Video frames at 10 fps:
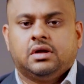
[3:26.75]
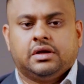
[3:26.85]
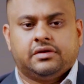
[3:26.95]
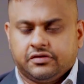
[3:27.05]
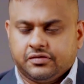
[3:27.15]

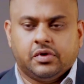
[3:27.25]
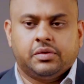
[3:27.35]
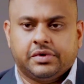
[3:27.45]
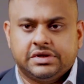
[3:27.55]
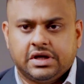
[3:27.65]
It's a small
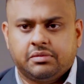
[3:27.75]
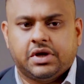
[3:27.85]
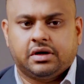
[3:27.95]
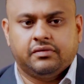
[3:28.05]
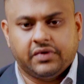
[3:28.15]
project,
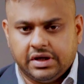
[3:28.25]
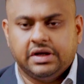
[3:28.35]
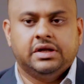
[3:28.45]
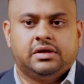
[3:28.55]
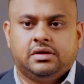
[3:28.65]
but we
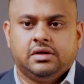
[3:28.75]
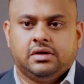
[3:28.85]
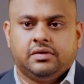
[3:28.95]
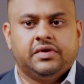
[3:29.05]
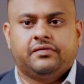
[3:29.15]
did
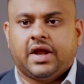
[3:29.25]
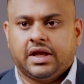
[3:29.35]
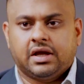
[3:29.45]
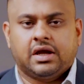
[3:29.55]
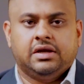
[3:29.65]
it with
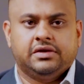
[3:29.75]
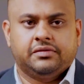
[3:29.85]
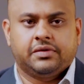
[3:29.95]
flying colors